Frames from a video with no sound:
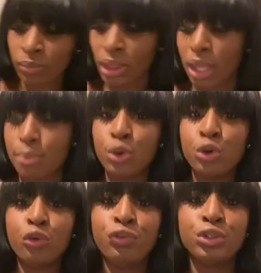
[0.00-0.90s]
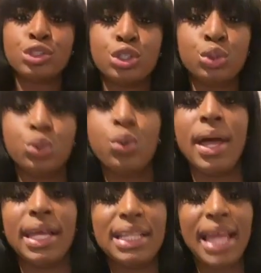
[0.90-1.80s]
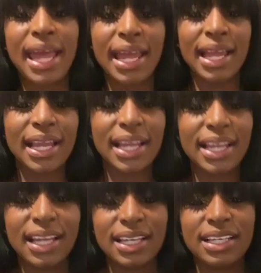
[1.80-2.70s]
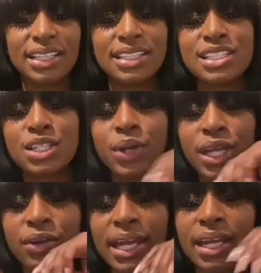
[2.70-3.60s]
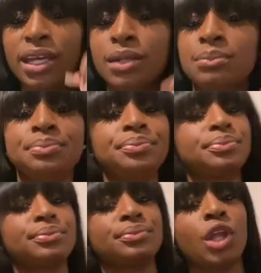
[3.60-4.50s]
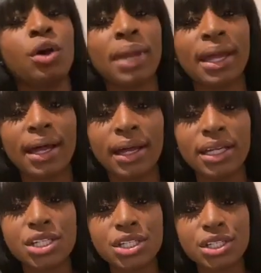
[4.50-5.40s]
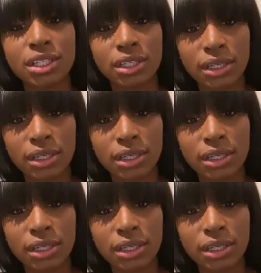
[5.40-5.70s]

moved to LA. So here I am. Oh my gosh.